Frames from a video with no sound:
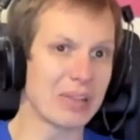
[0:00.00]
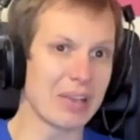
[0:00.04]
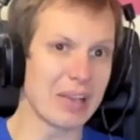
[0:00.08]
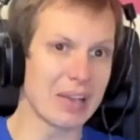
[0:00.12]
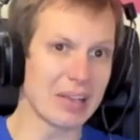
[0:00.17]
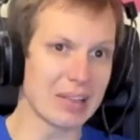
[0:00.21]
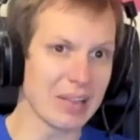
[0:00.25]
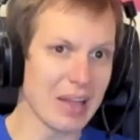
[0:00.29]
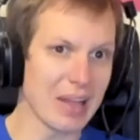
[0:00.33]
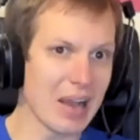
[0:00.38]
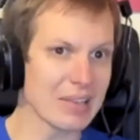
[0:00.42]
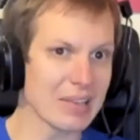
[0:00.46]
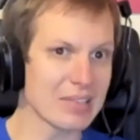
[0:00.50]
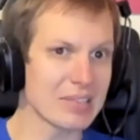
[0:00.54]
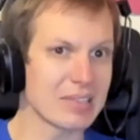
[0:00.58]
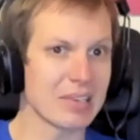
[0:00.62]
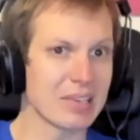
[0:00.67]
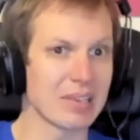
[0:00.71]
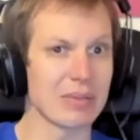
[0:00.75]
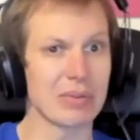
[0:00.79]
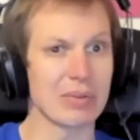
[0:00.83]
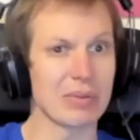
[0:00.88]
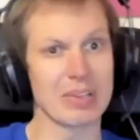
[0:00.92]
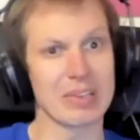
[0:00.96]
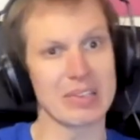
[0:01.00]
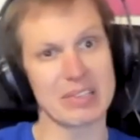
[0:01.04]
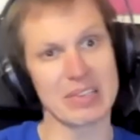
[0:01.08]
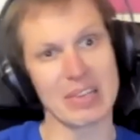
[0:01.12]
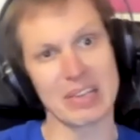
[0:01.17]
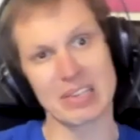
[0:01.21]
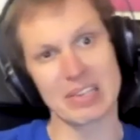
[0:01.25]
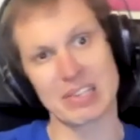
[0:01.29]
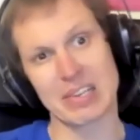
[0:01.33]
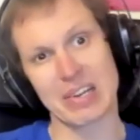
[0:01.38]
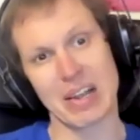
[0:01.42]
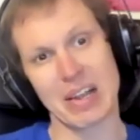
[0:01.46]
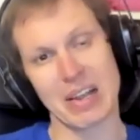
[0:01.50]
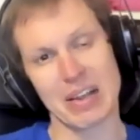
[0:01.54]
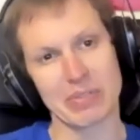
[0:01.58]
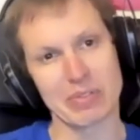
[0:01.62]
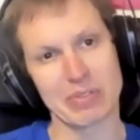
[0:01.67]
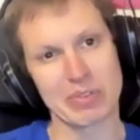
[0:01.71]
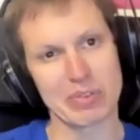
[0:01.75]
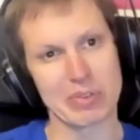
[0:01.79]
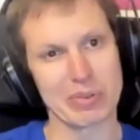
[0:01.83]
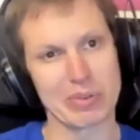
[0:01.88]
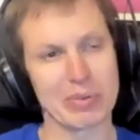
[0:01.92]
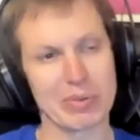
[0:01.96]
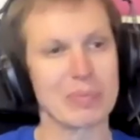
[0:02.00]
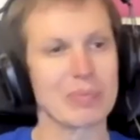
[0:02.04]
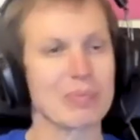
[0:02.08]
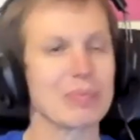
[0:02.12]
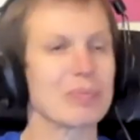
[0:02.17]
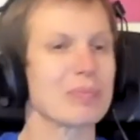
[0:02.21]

Elastic will essentially have to